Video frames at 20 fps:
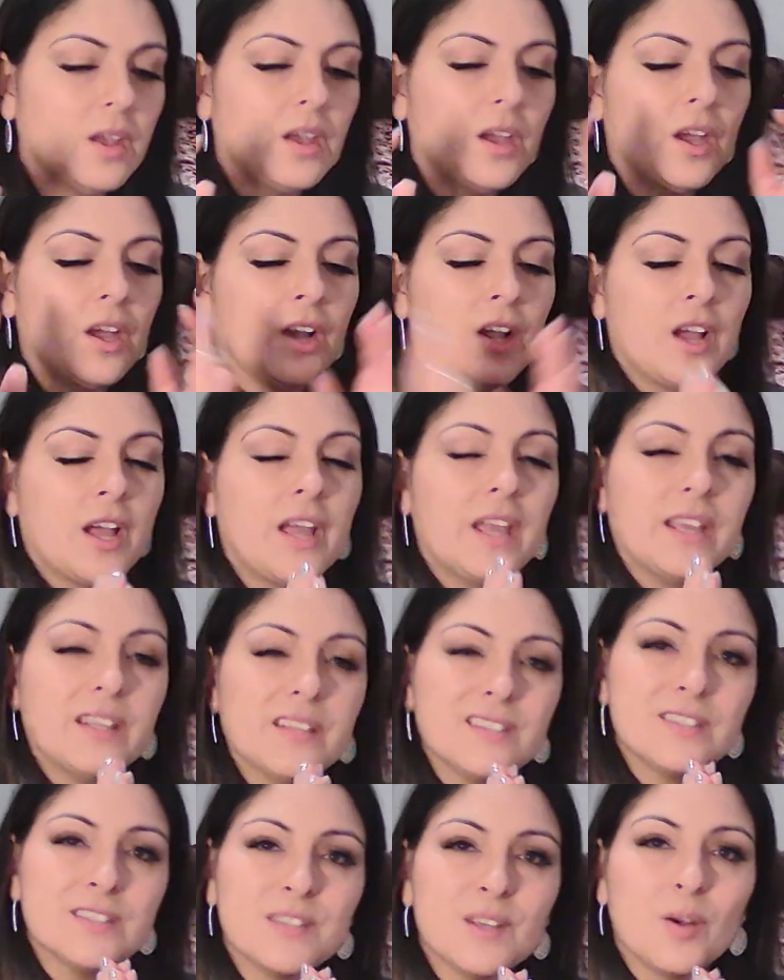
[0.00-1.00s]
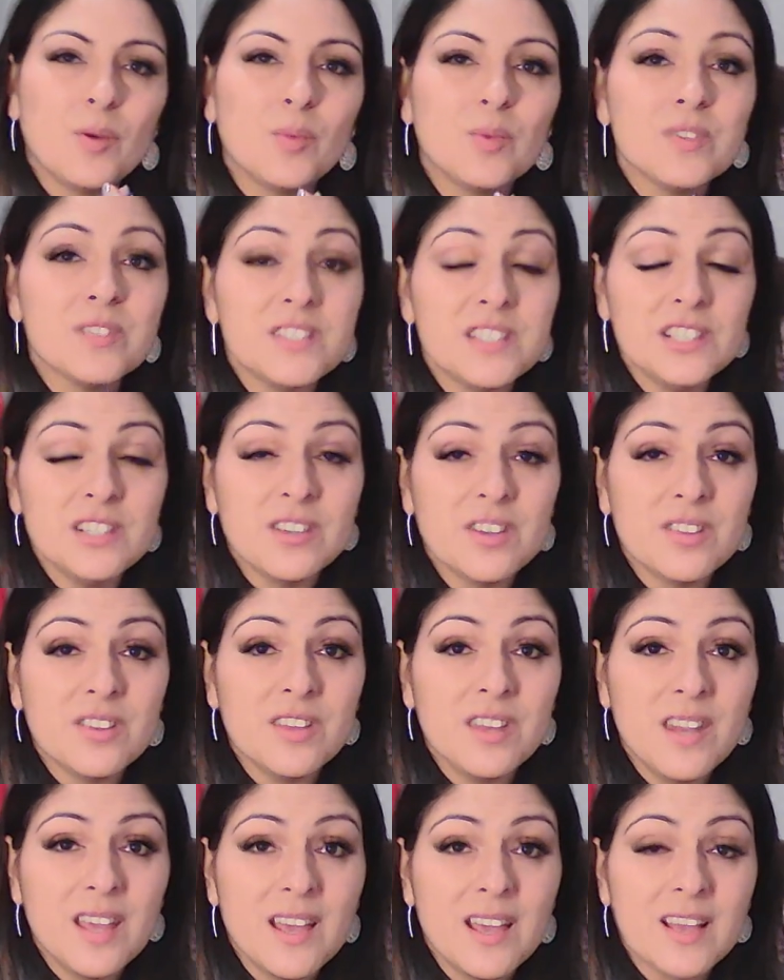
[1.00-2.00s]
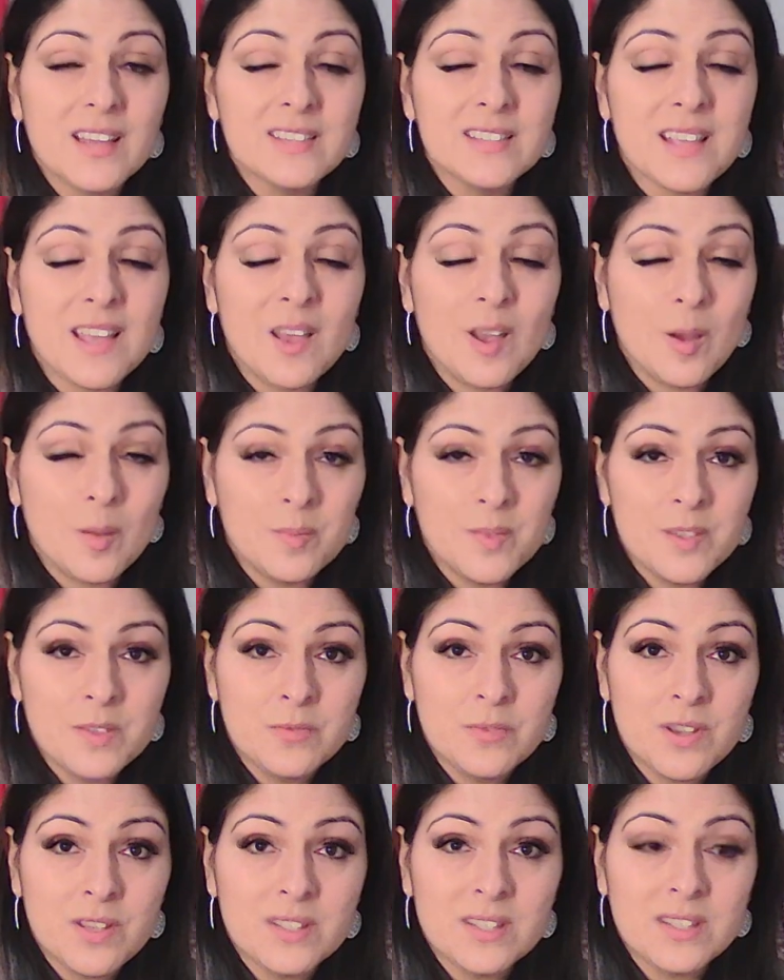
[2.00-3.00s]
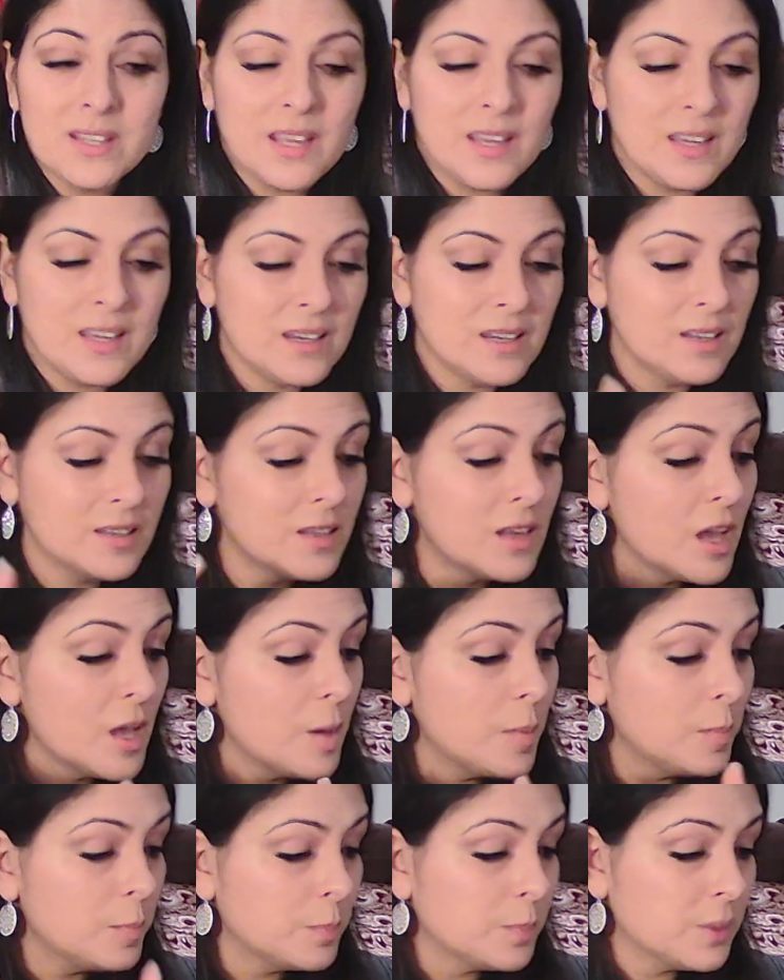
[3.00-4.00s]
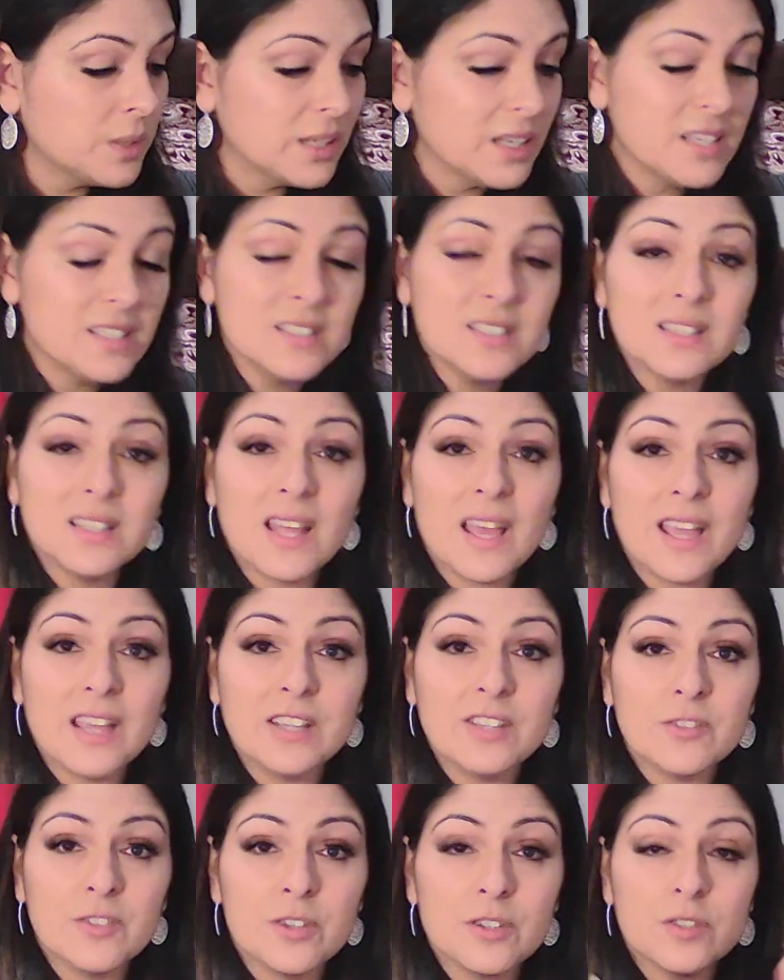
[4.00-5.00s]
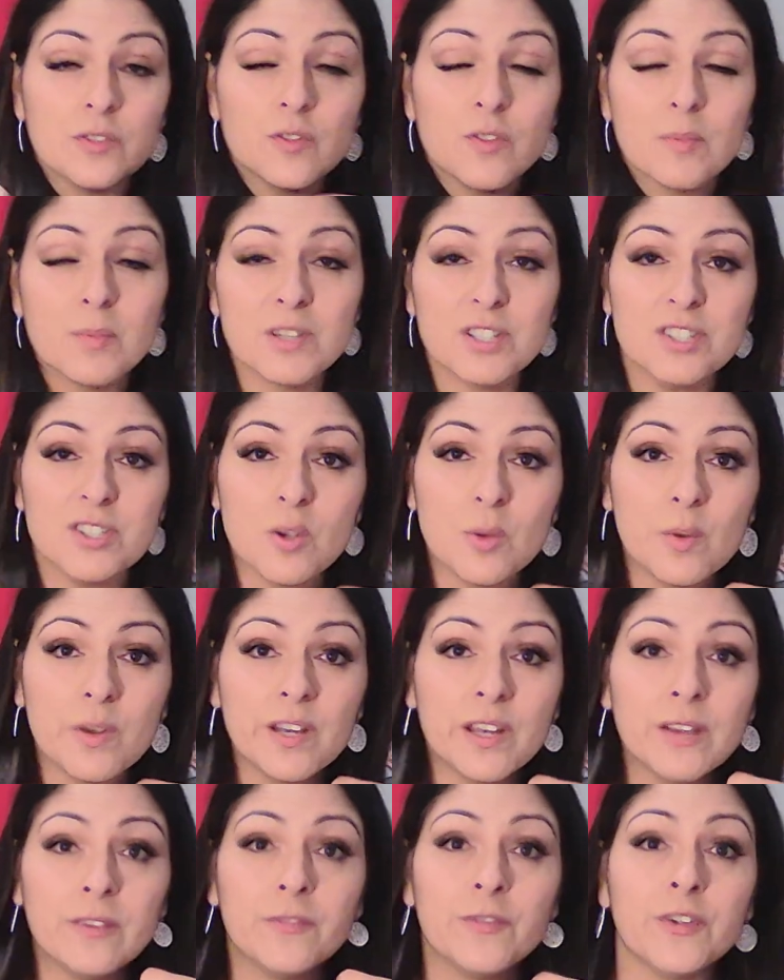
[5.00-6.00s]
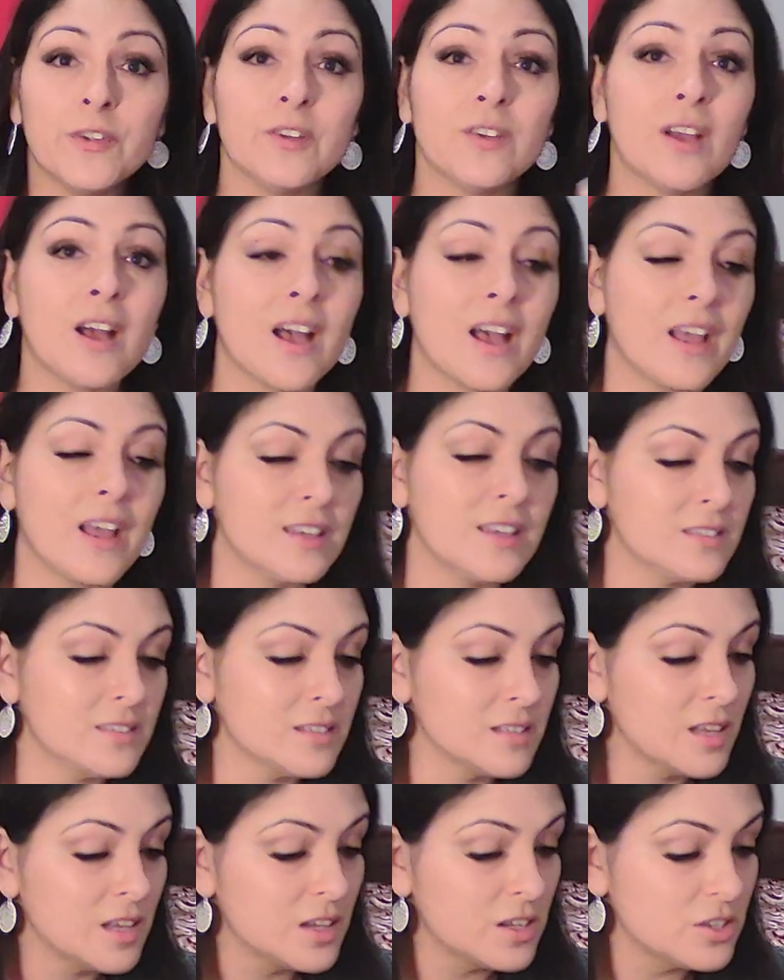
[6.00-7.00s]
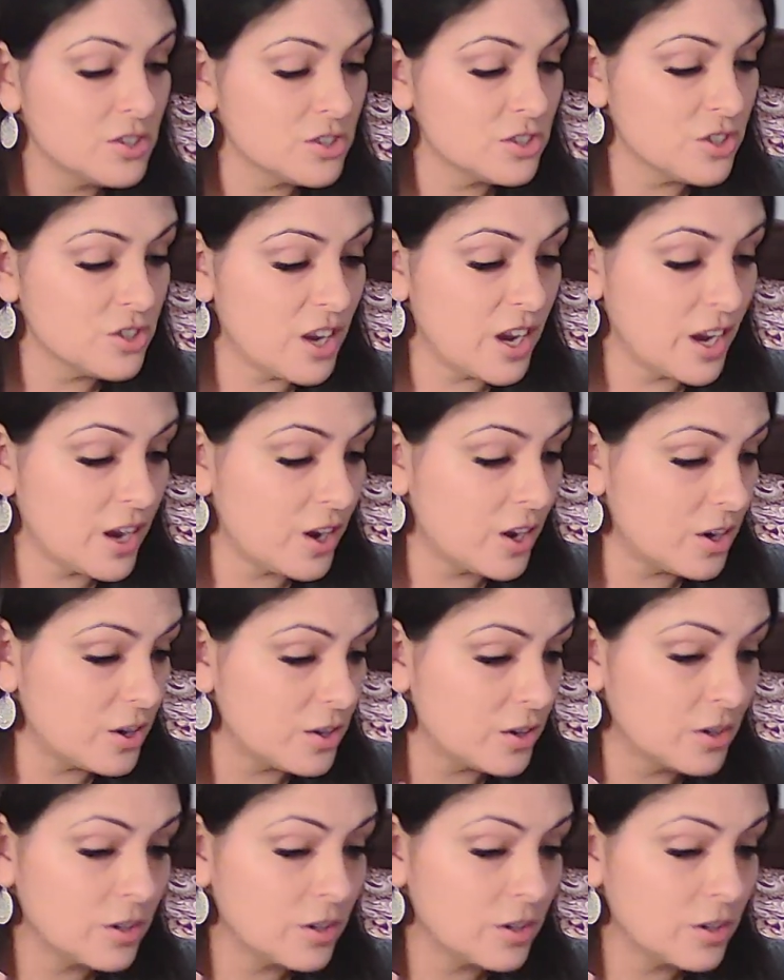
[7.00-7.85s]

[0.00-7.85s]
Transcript: All right, so we'll see you on the next. I hope this resonated. Please like just for me showing up for you guys. Share,